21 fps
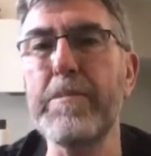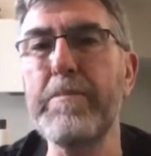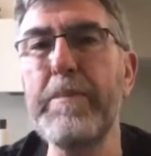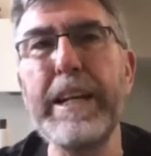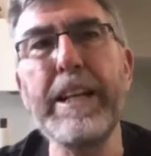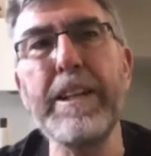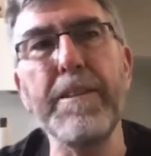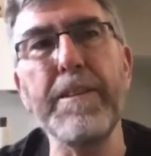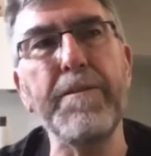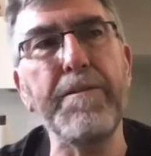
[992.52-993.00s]

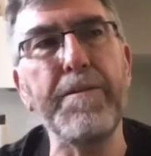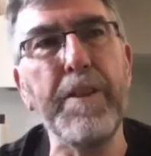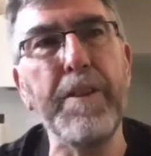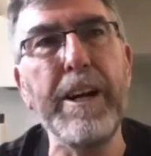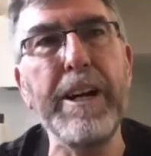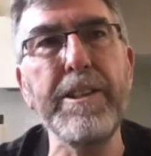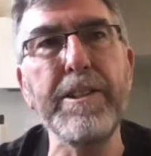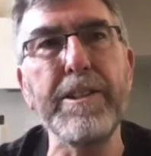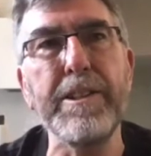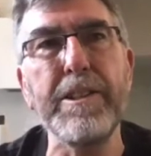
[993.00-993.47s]
of the
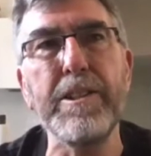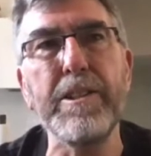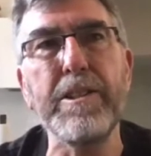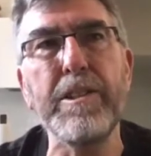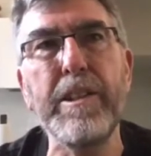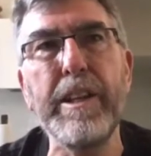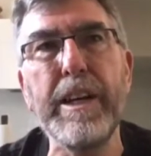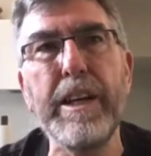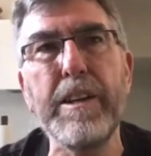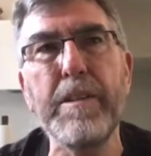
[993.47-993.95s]

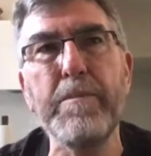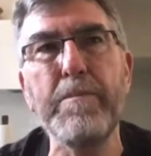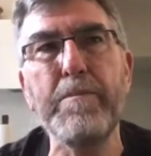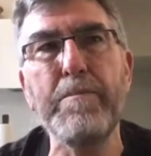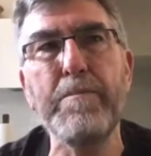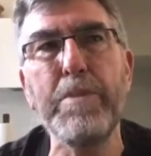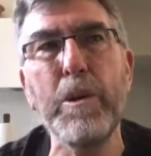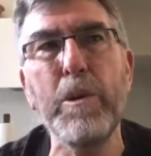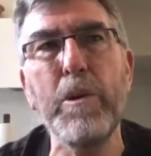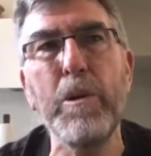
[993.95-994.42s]
phrases that
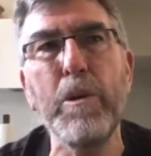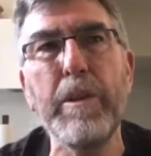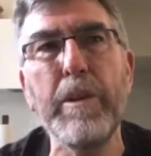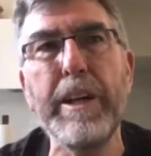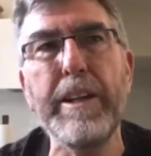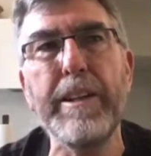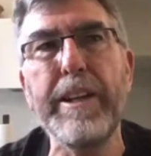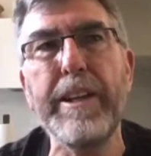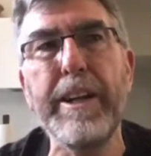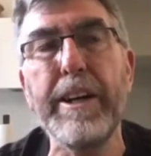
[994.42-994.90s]
Paul
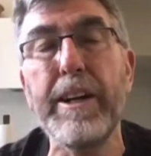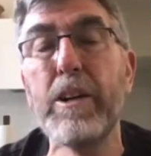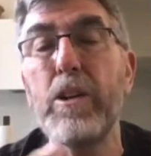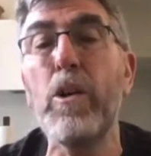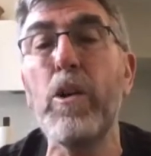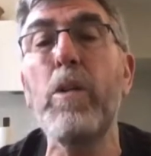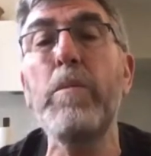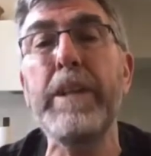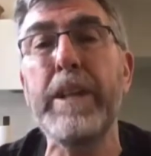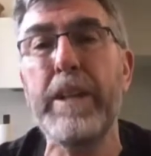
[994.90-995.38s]
that are
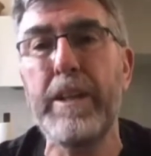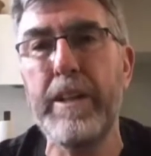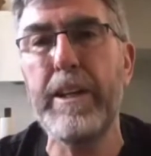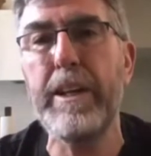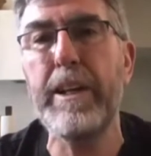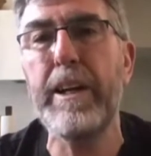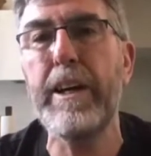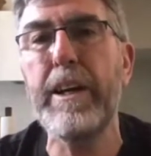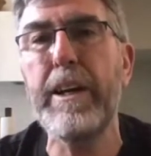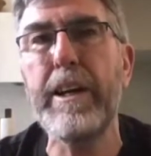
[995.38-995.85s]
common
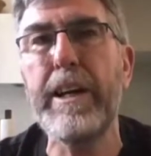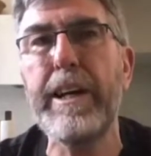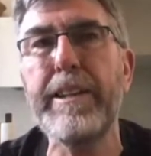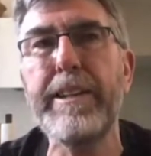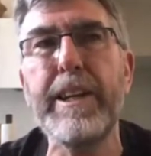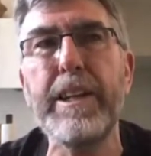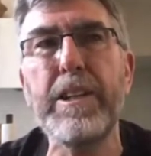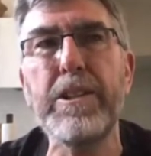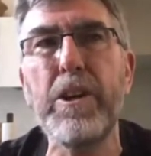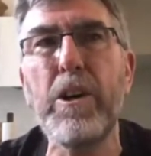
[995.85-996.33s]

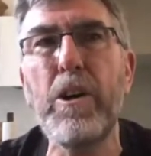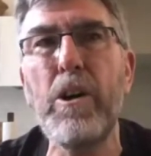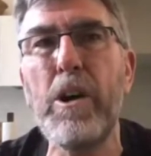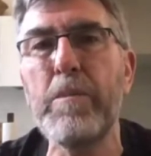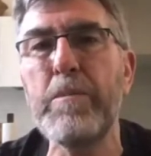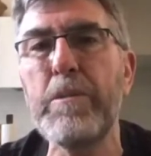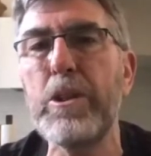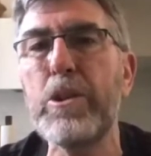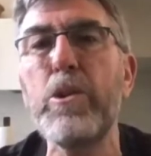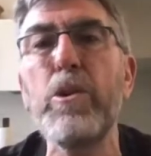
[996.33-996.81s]
at that
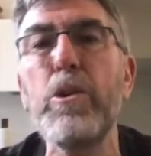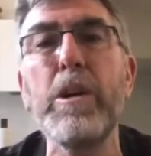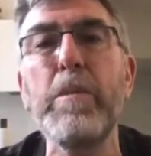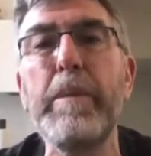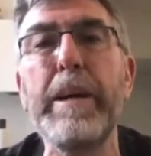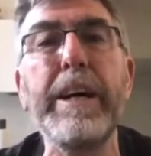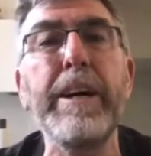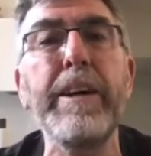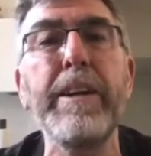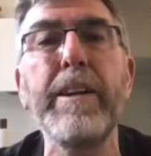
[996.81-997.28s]
time to talk
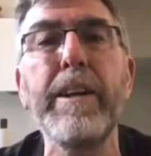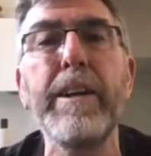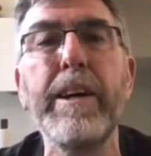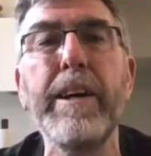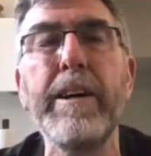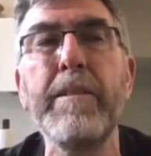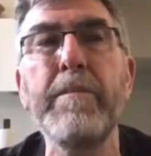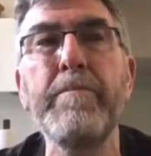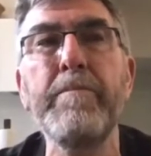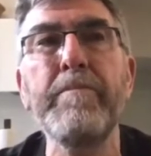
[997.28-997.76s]
about
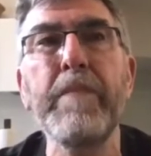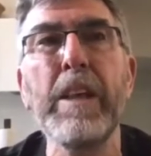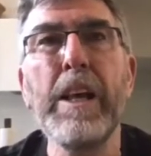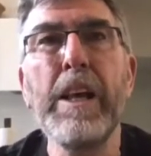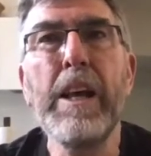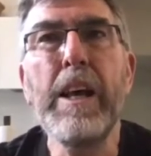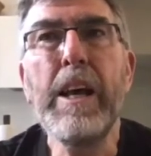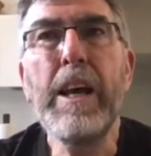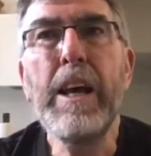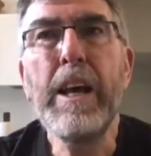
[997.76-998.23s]

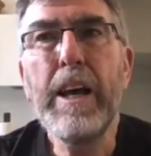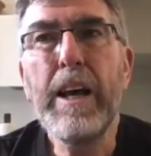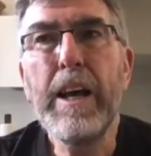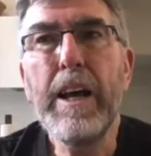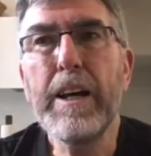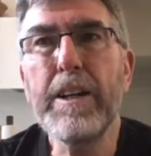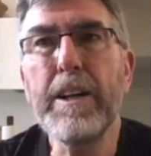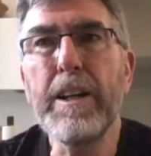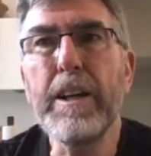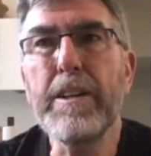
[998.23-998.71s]

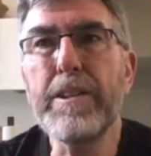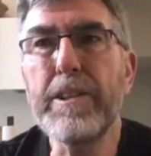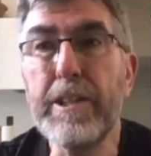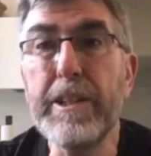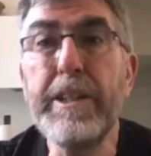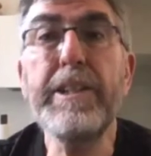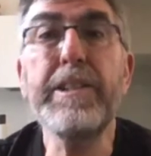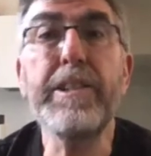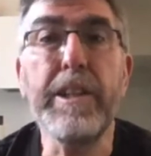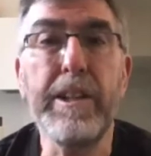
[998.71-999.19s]

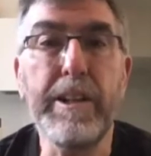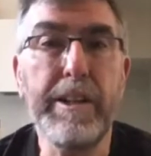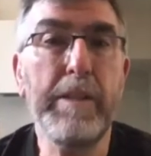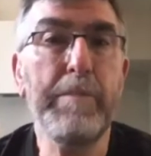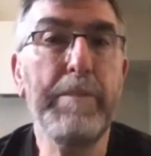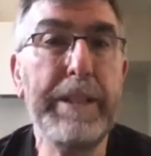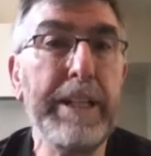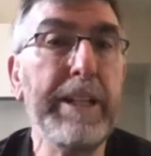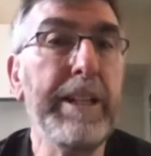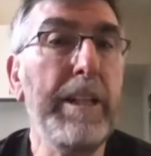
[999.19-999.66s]
Caesar,
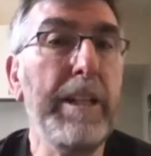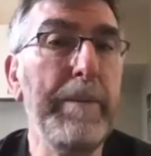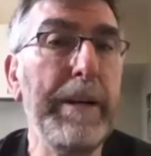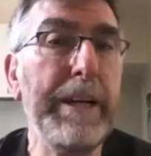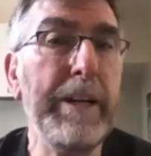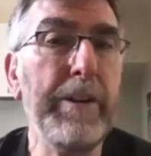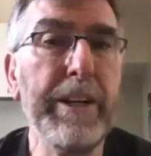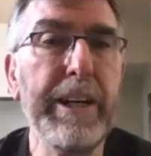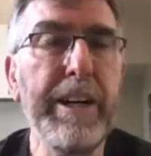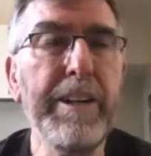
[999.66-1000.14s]
and particularly
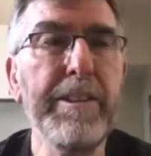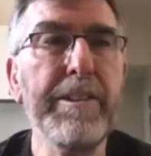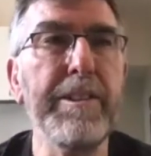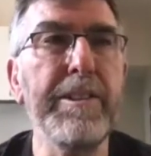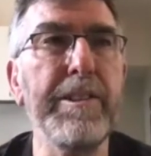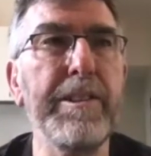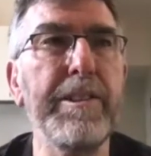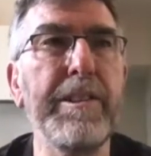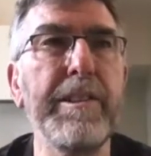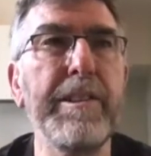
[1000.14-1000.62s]
about
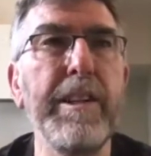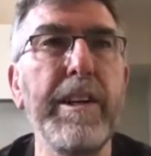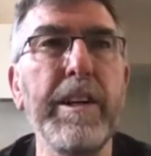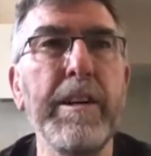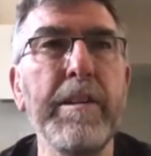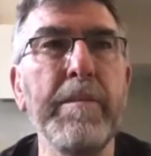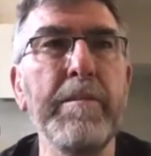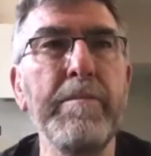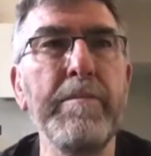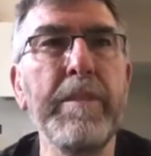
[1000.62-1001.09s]
Augustus,
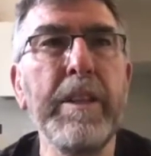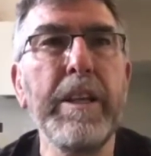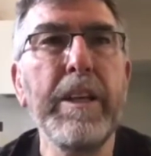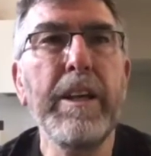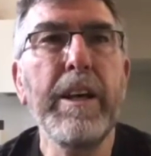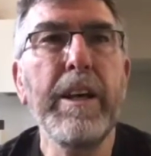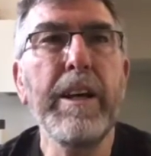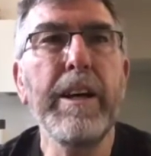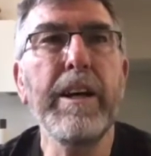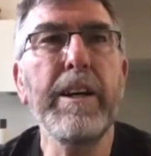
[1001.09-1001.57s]

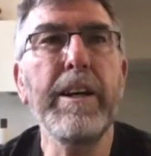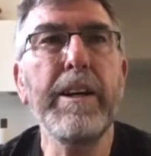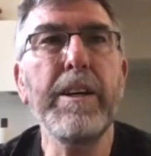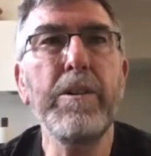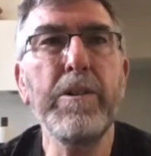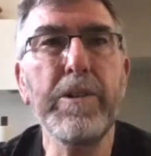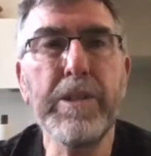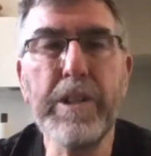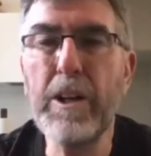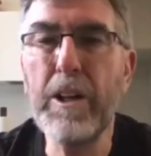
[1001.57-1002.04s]

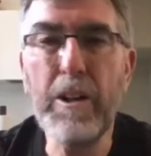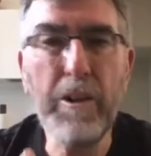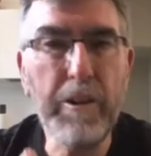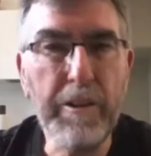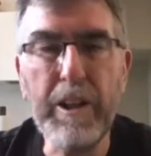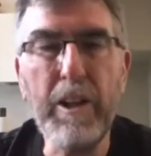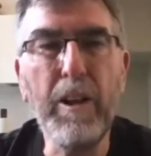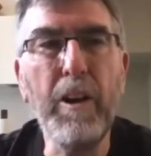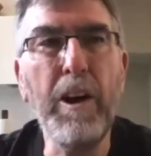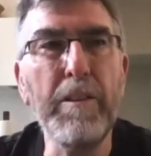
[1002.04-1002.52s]
who's no
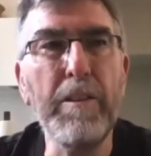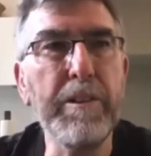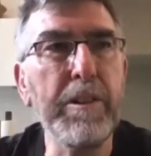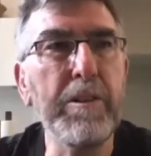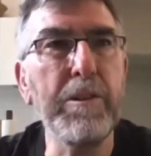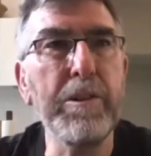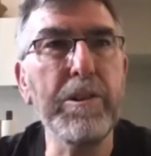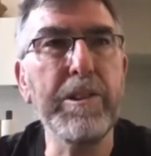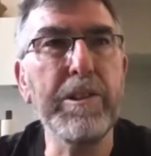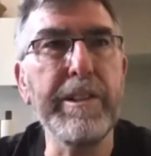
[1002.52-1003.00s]
longer alive, of
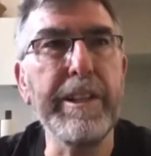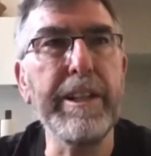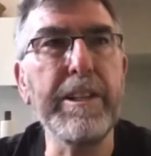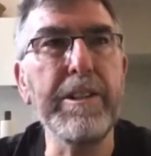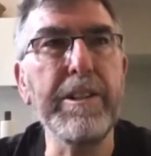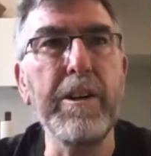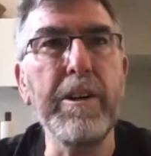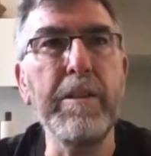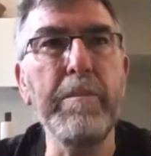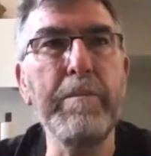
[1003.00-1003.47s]
course, at that
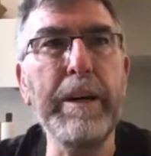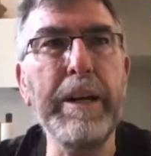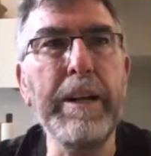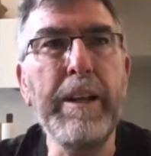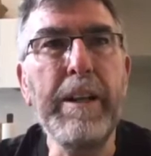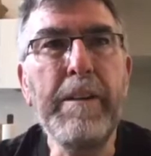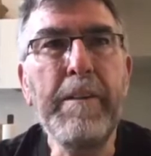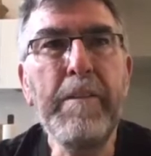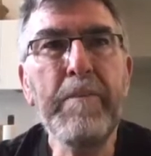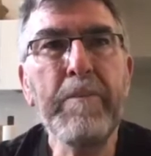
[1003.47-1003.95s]
time,
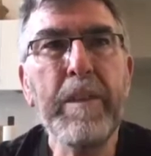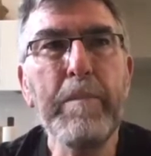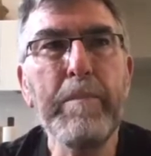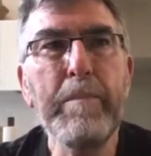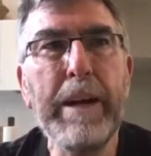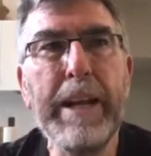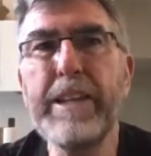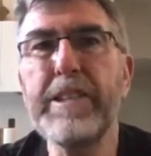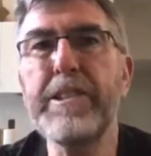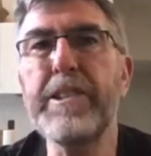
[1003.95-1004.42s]

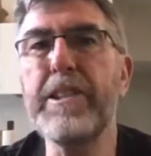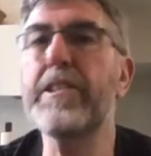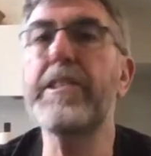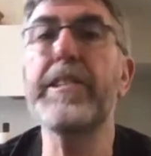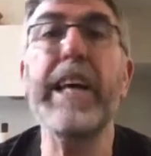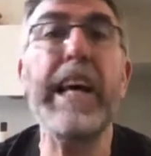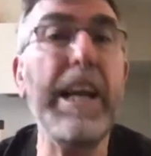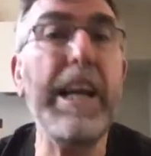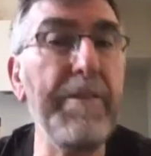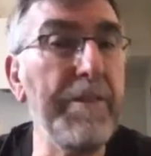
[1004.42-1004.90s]
but as the
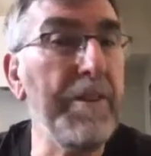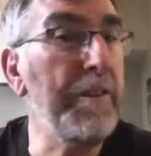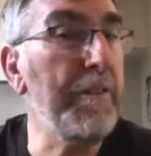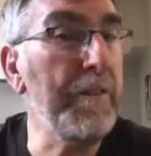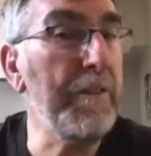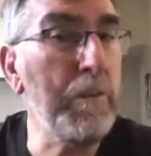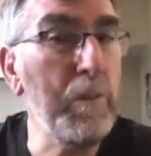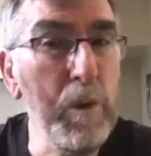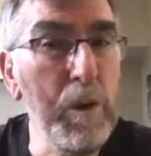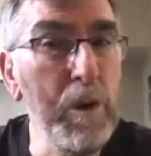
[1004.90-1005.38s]
savior of
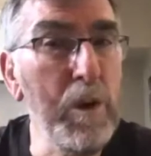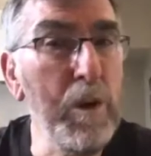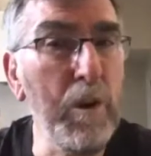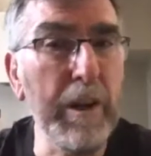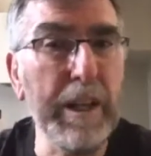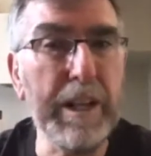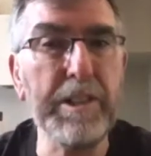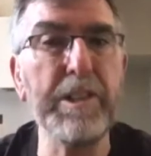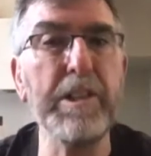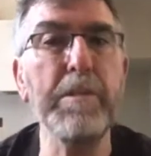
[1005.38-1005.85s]
the
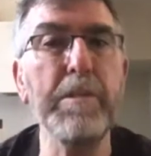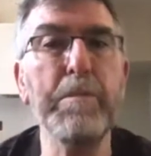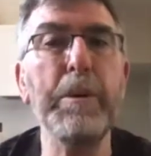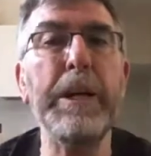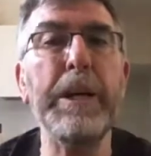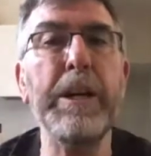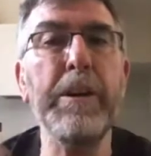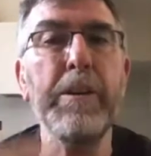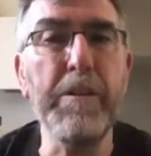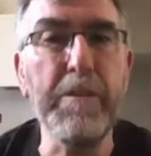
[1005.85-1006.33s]
world, as the
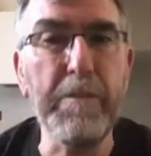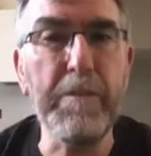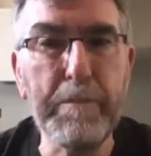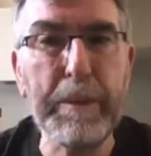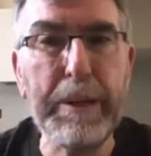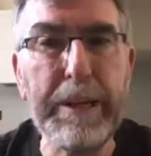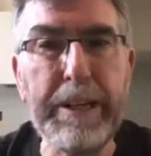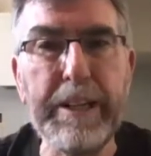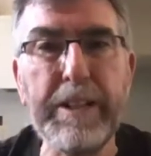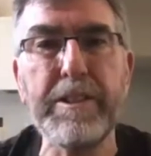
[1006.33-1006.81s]
bringer of
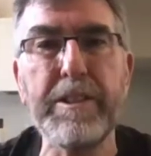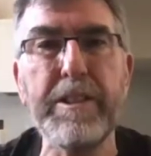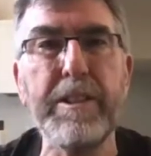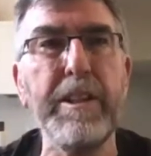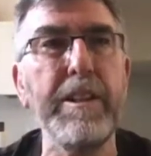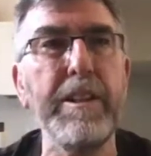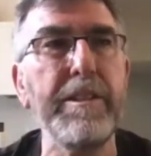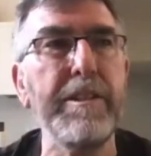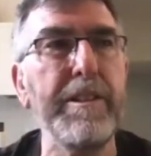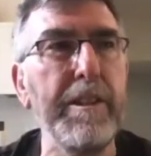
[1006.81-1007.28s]
peace,
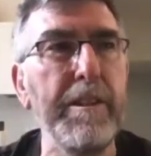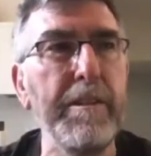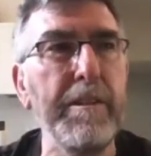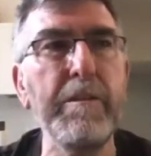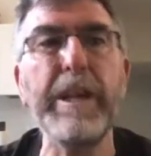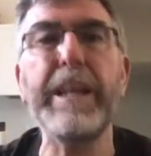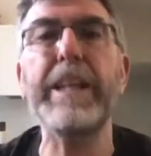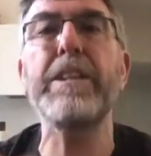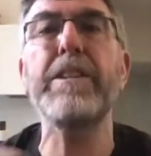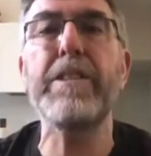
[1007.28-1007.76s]
as the
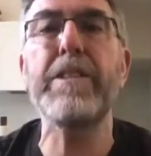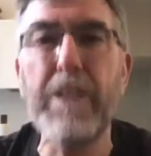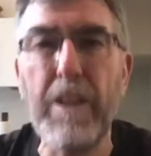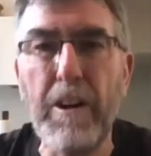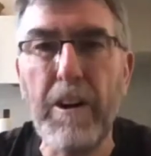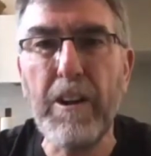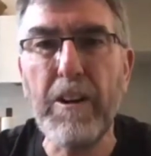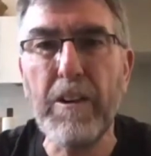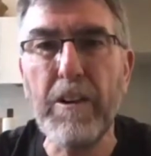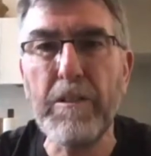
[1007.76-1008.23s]

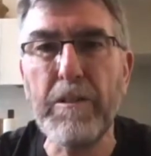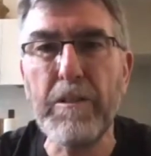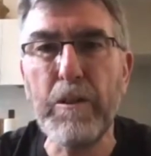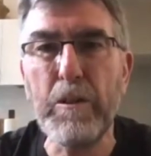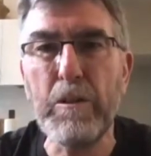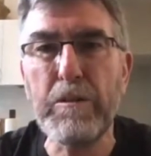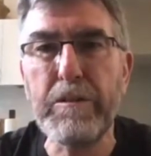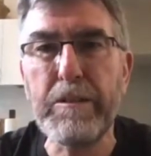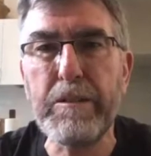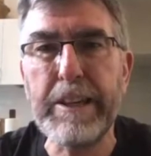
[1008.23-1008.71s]
reconciler of
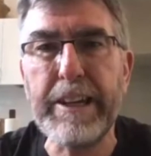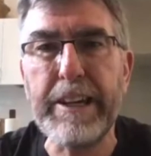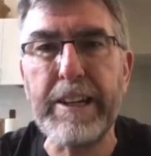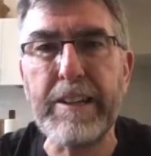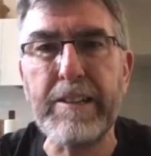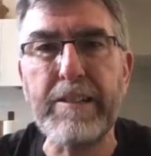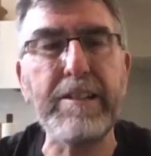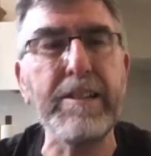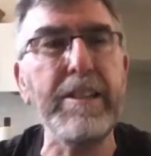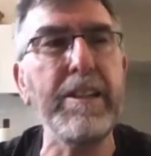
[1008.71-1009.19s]
all
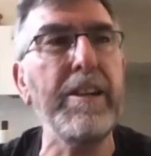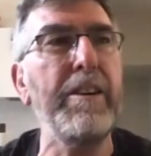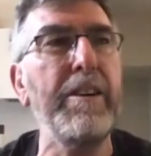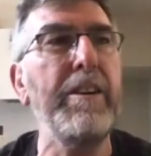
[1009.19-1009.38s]
things.